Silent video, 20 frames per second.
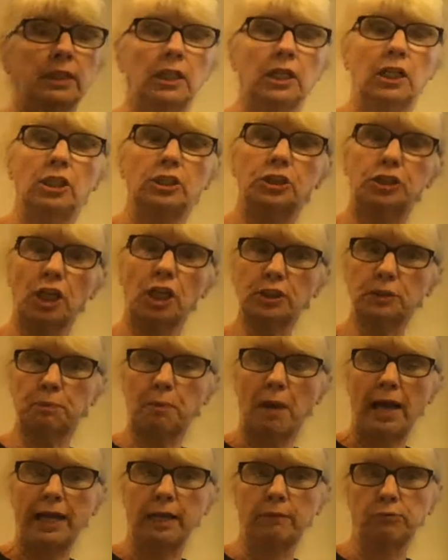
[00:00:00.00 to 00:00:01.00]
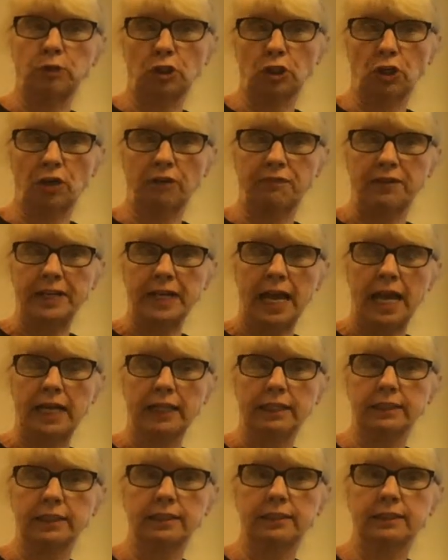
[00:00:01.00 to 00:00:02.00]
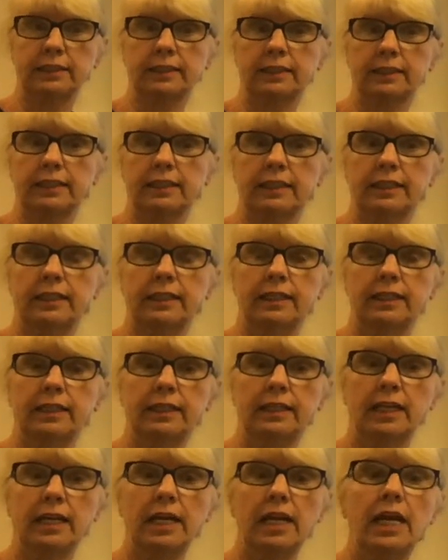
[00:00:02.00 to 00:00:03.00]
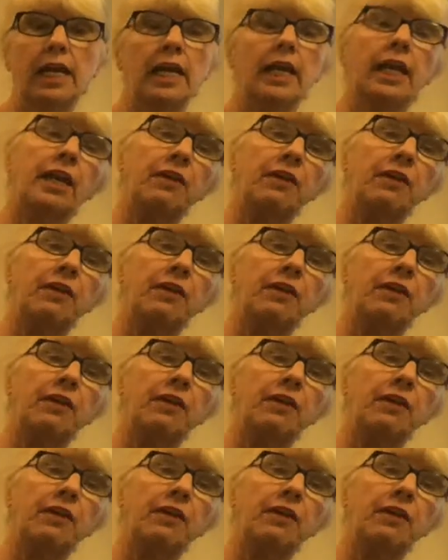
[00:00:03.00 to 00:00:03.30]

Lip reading: just by observing it. If